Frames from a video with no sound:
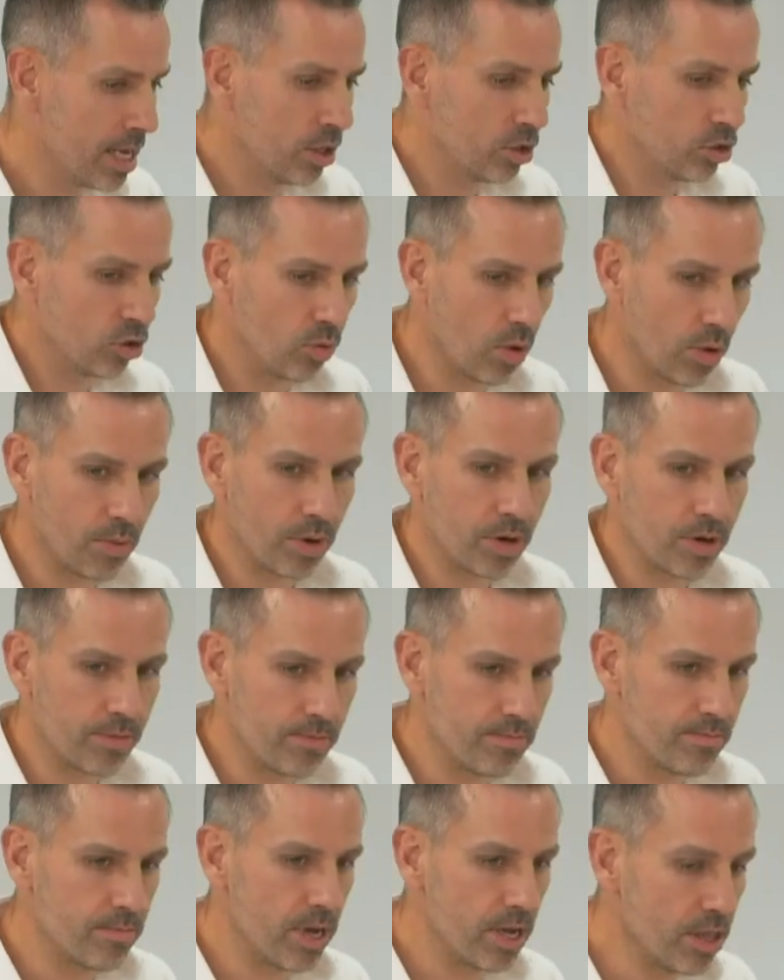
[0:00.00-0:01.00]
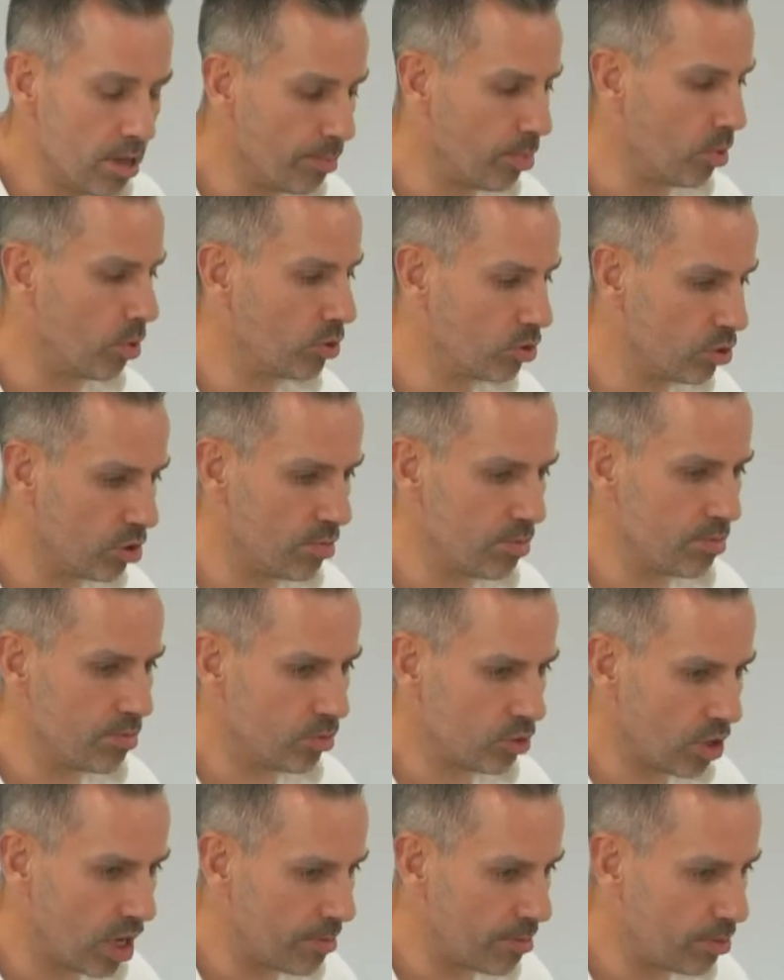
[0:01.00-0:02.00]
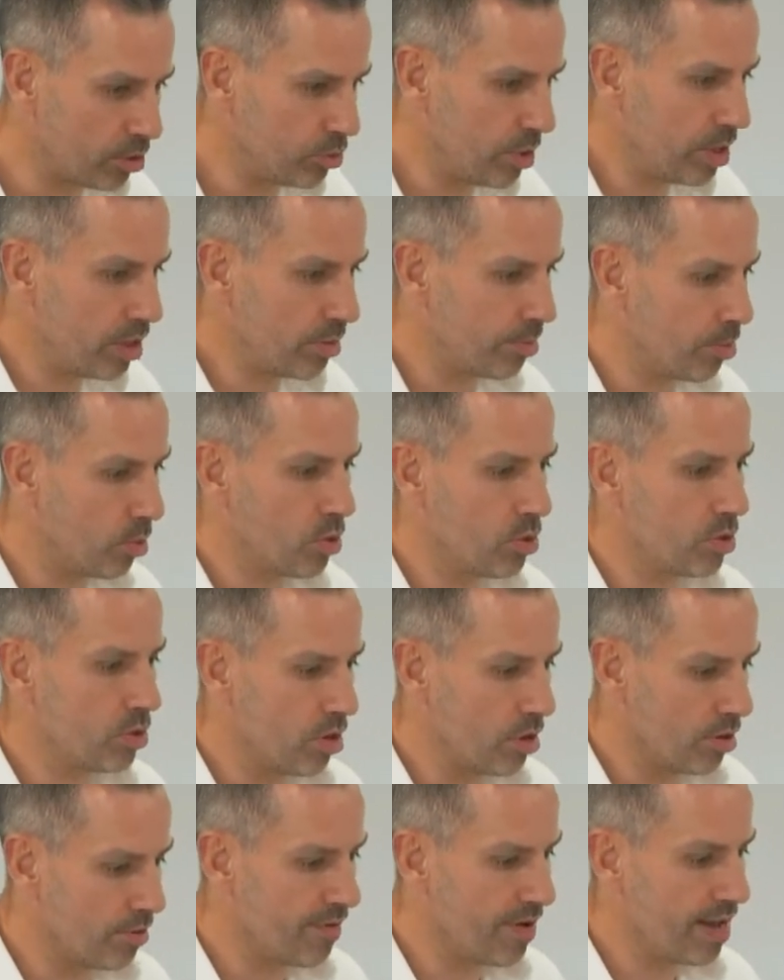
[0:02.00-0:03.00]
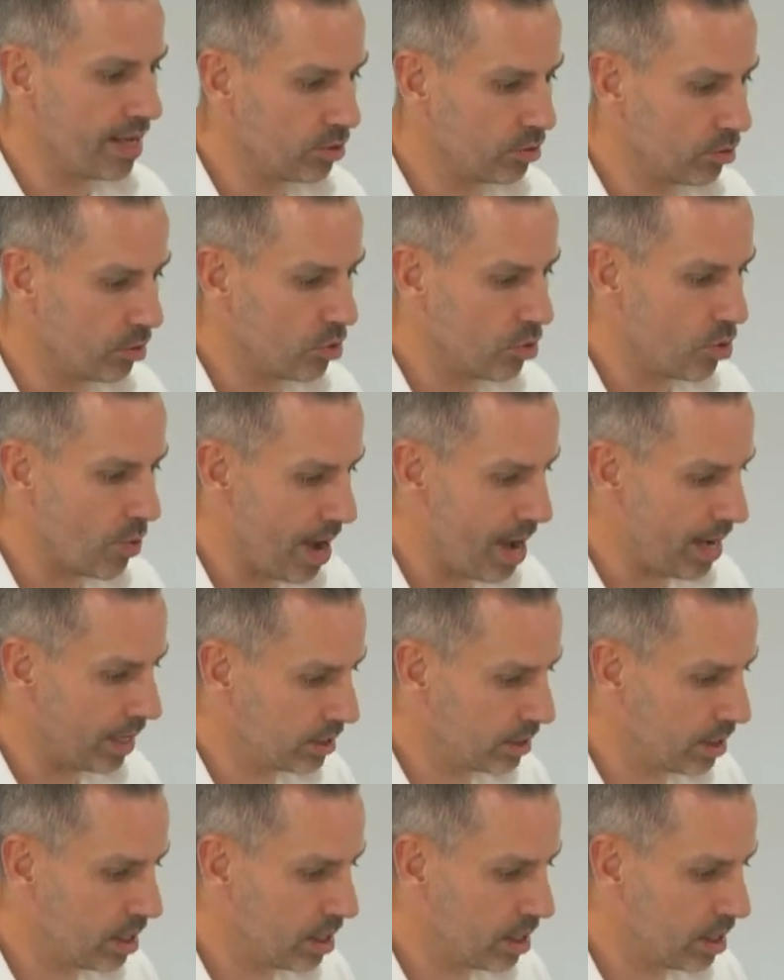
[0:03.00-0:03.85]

So when we're in the boardroom trying to persuade the board to invest with UX,